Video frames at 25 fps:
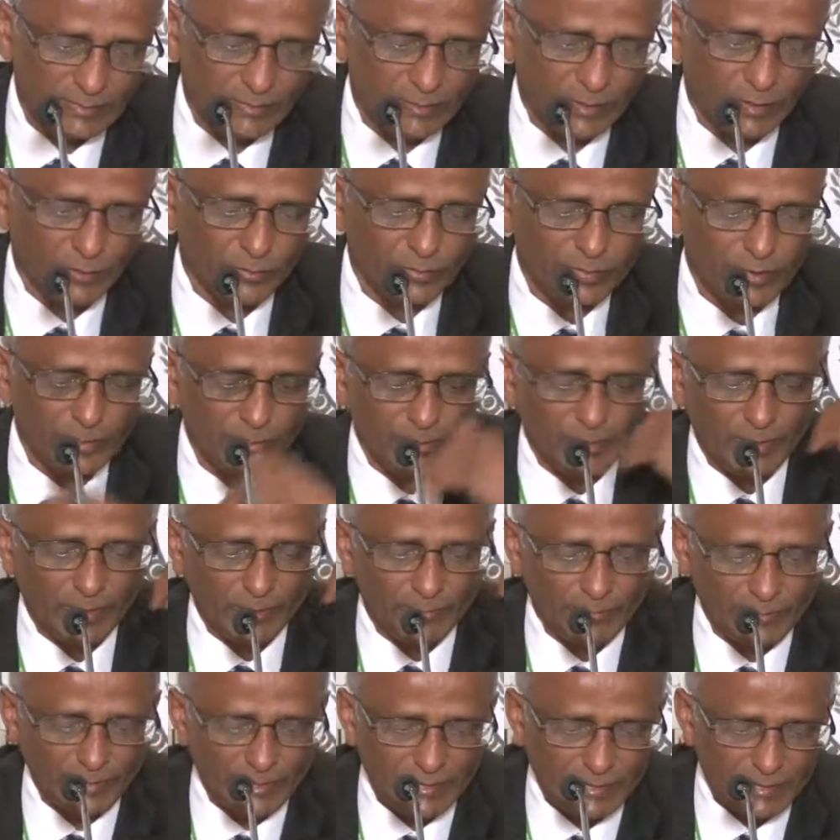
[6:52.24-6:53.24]
So some of the
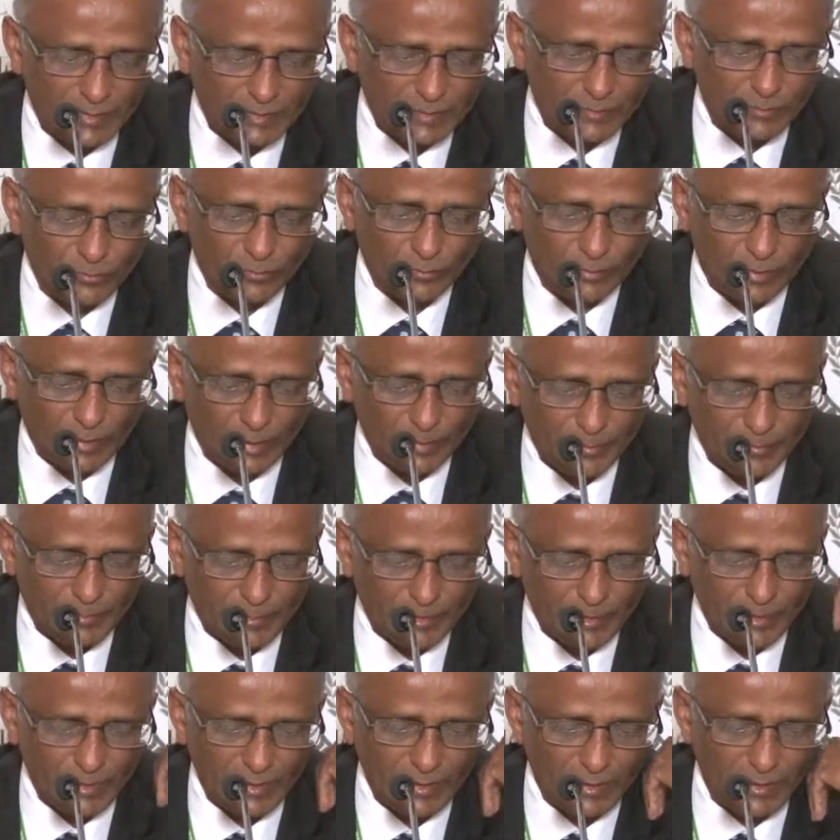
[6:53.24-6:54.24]
features to
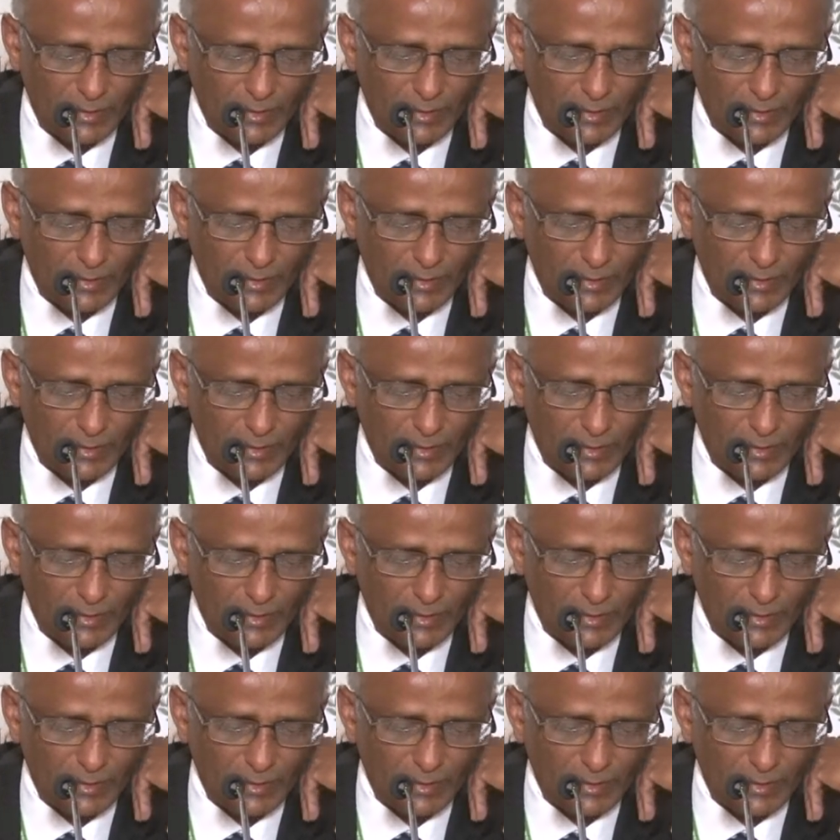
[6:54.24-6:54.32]
capture